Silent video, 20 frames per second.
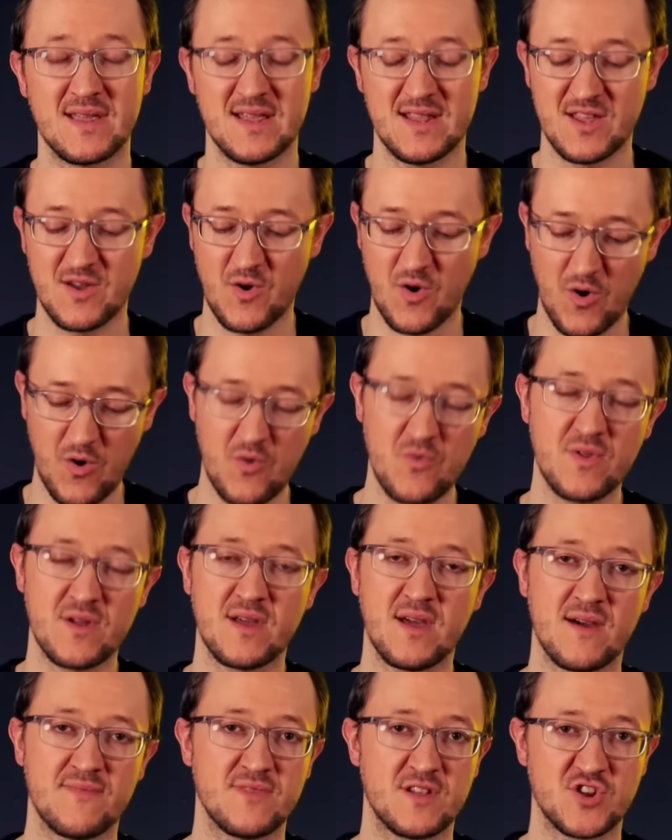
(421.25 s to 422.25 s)
and you only
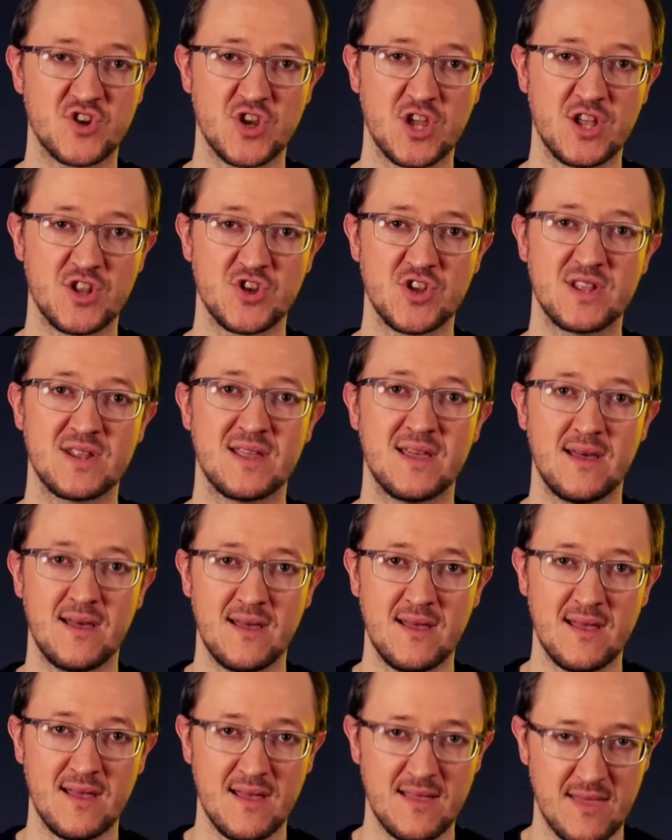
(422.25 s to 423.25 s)
have to change it
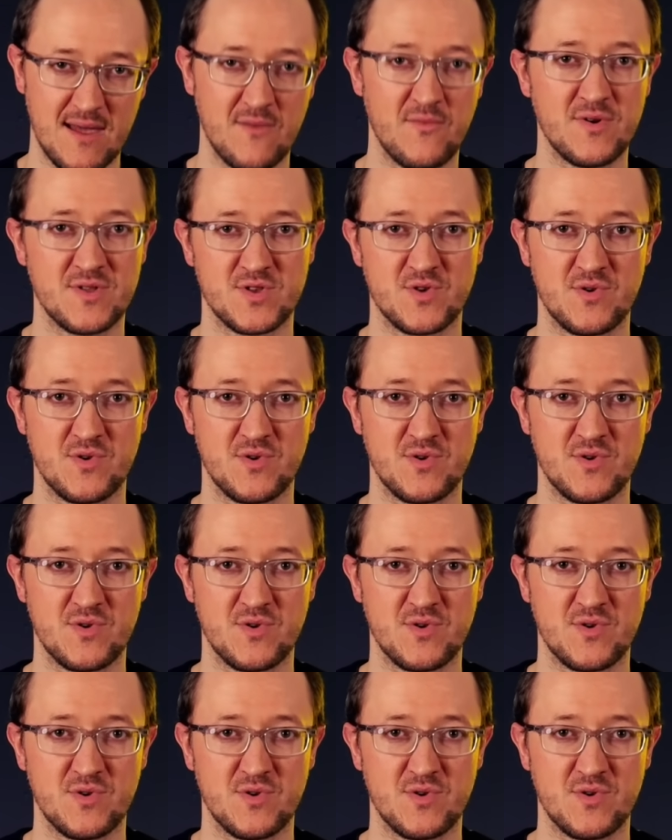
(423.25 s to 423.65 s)
in that one